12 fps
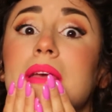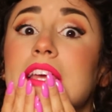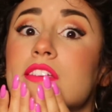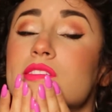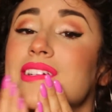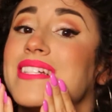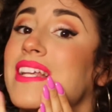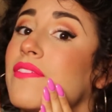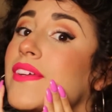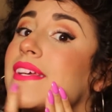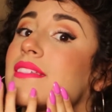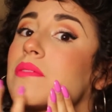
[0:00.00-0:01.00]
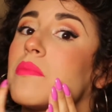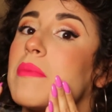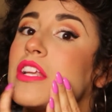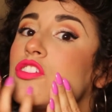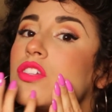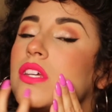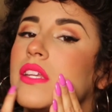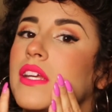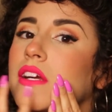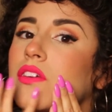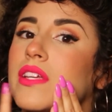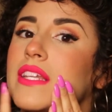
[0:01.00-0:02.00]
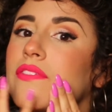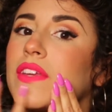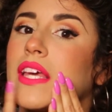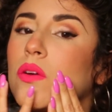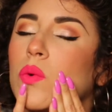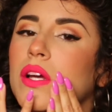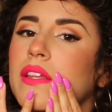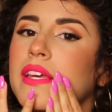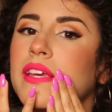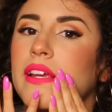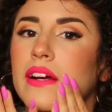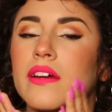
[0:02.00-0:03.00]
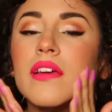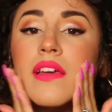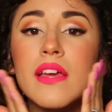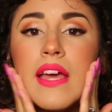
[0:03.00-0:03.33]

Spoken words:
making sure I definitely get some of my chin here. You can definitely get oily here.